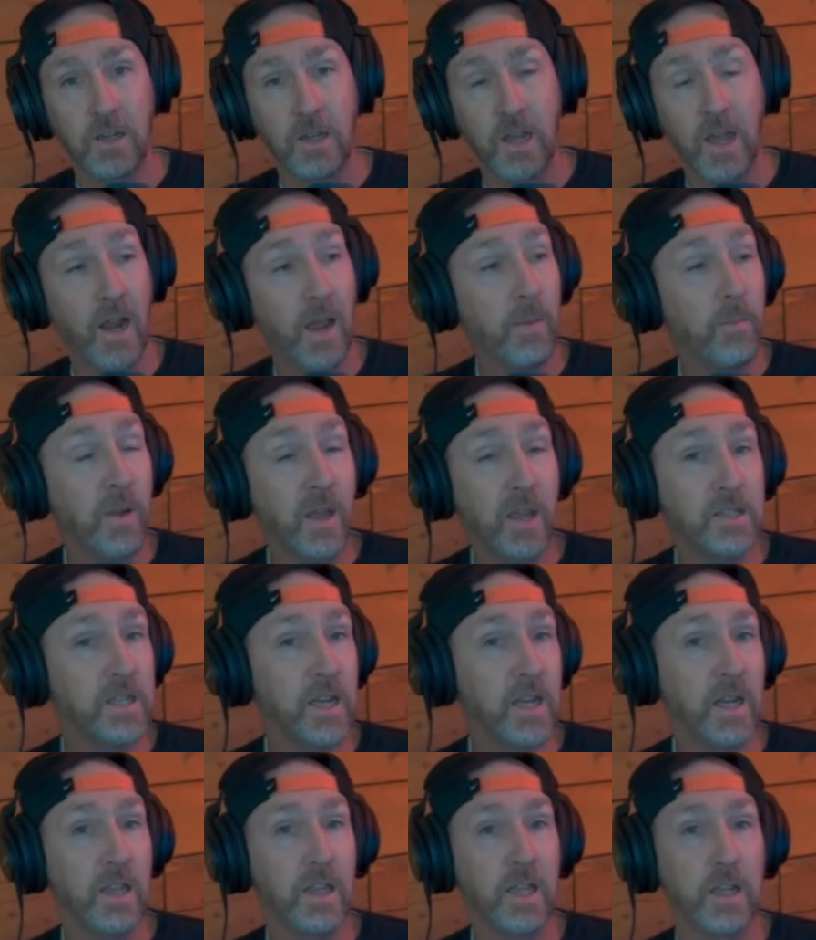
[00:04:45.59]
And I'm not
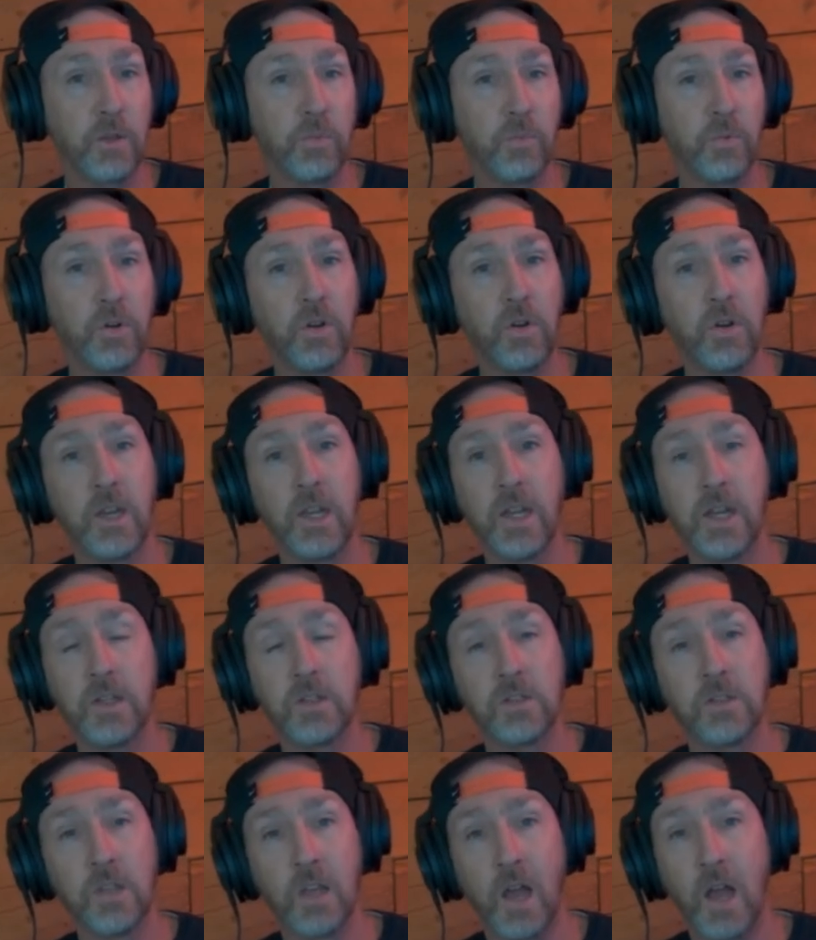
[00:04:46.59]
saying like the
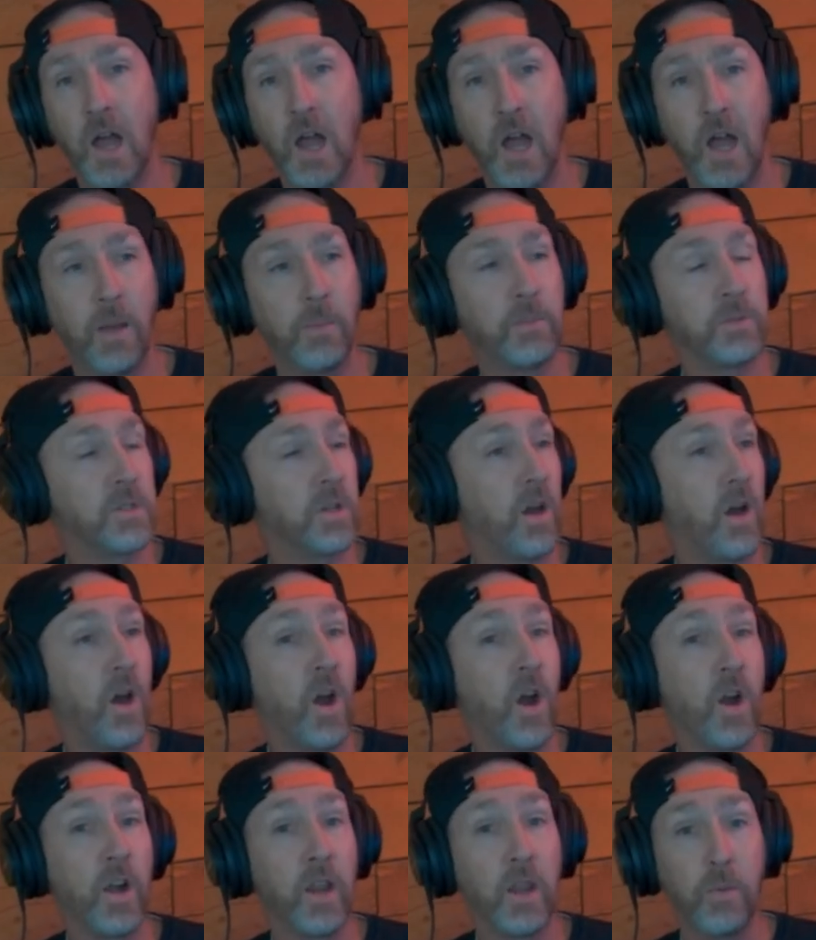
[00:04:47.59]
preordains or the ops
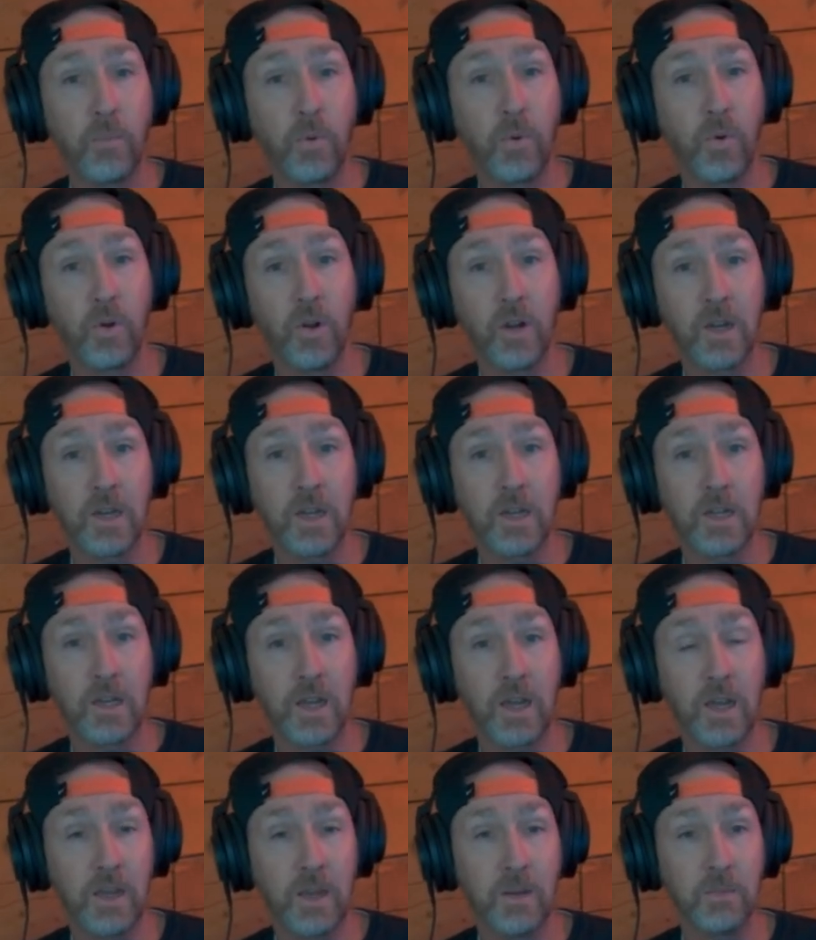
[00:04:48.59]
aren't important at
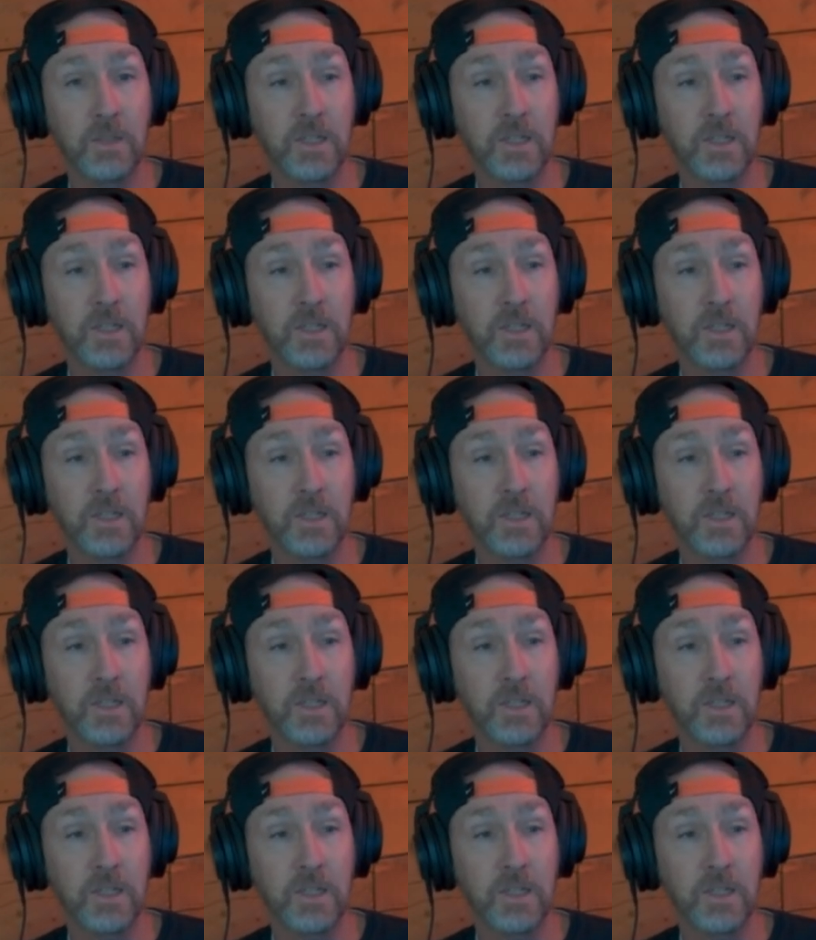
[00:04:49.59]
times.